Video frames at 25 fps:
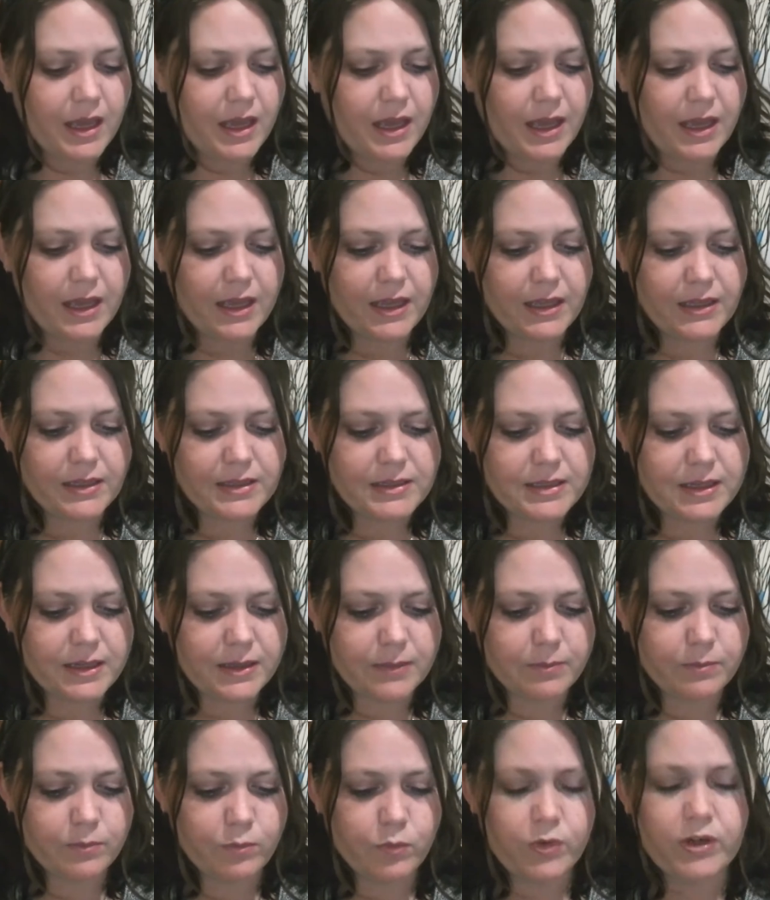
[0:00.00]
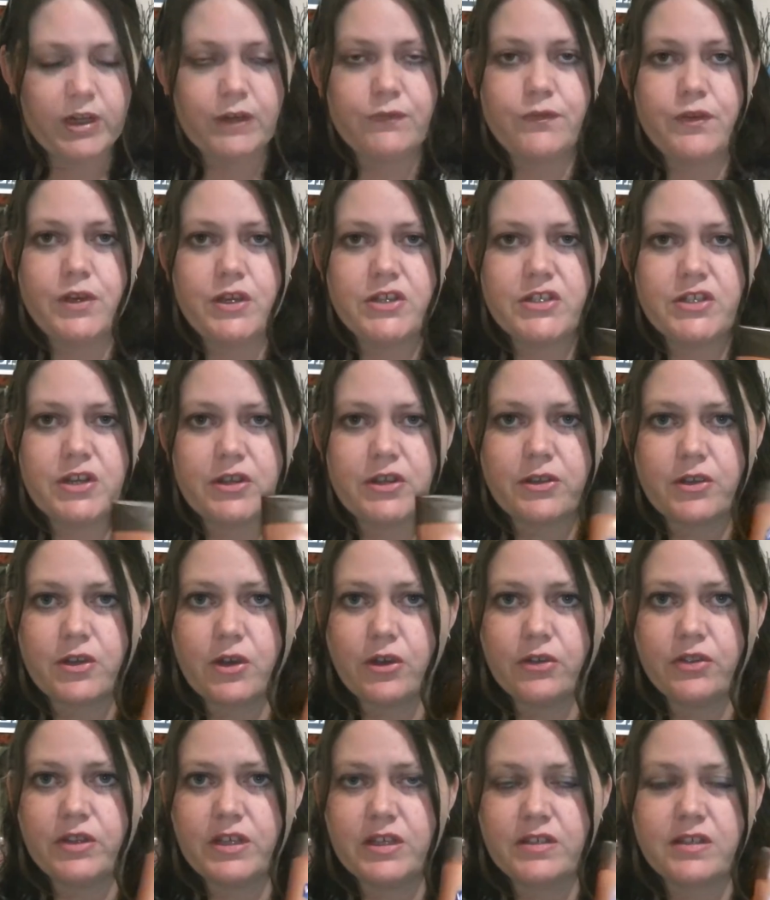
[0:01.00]
And when I first
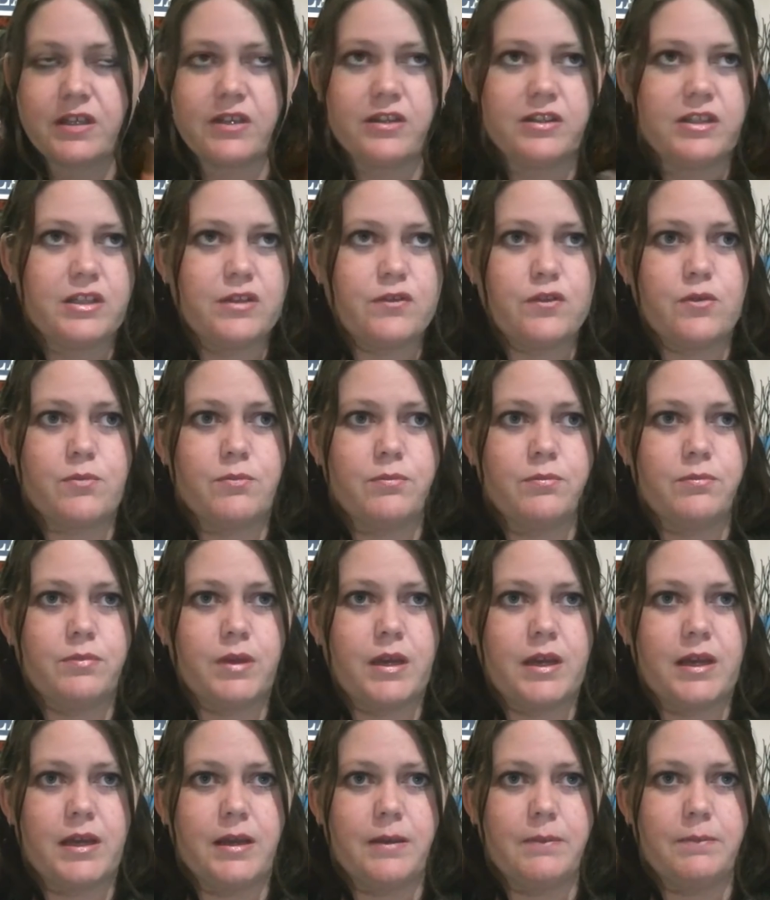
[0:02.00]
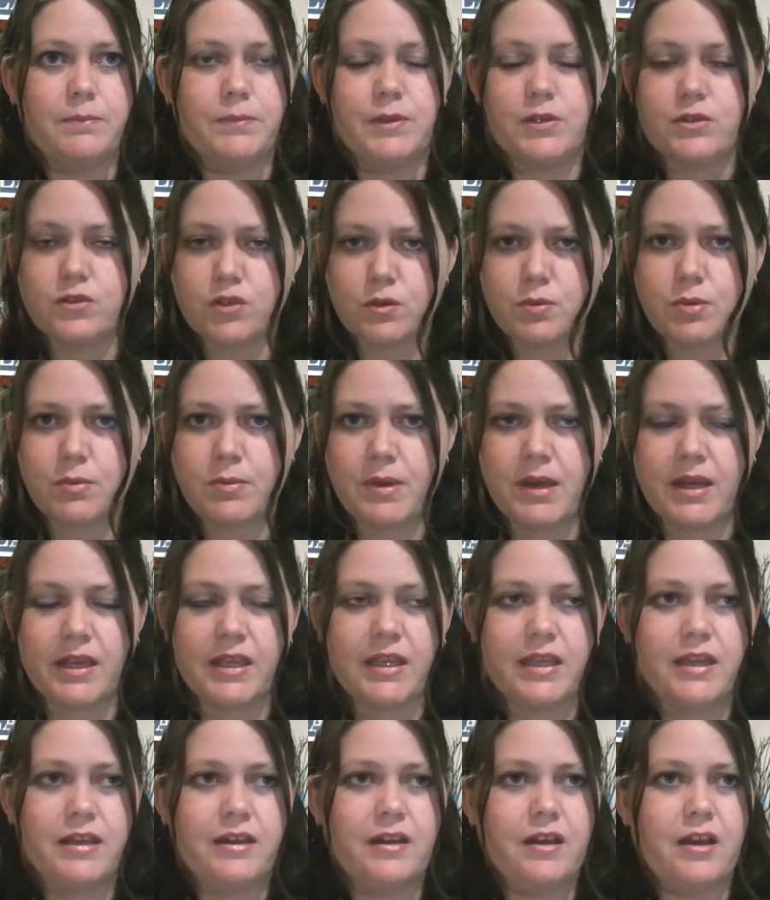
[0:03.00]
got this, I got this from a
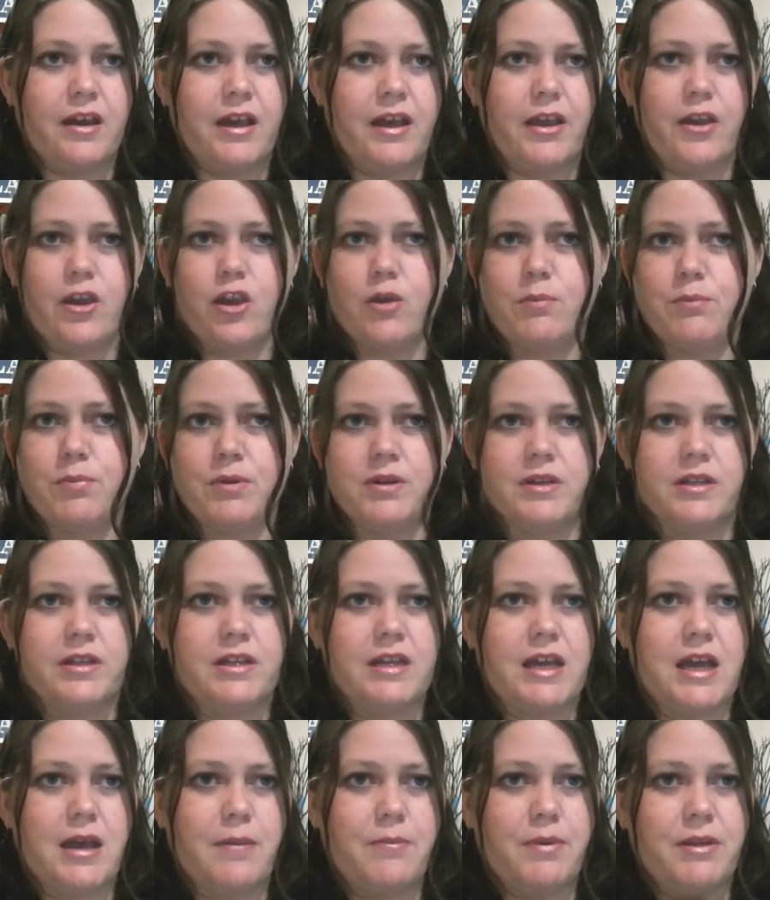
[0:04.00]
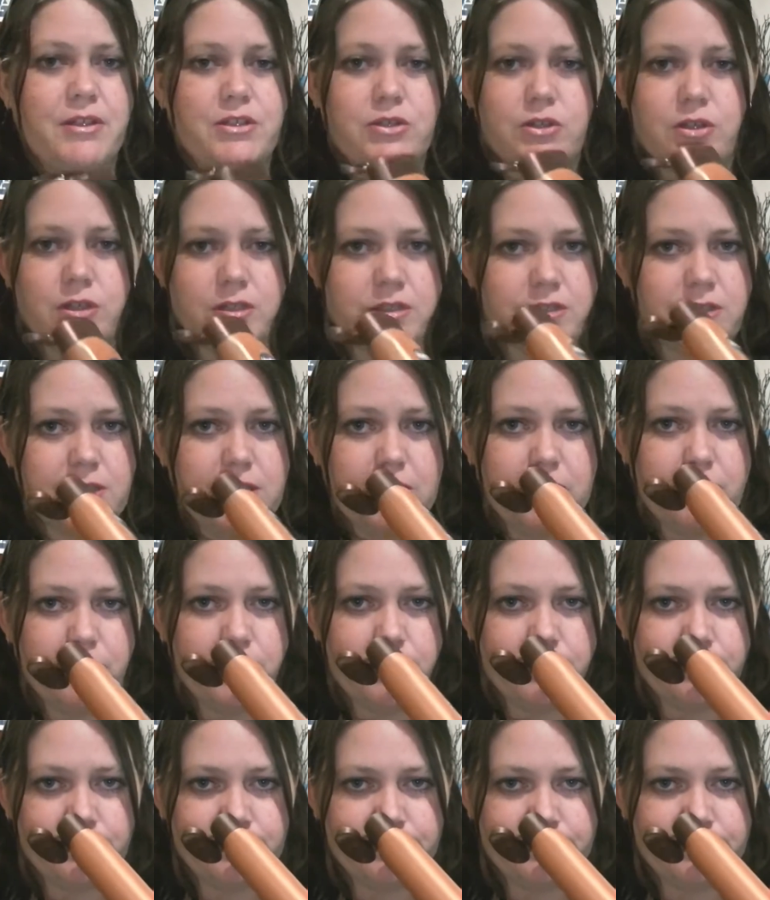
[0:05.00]
supermarket. I opened it up, I took a sniff.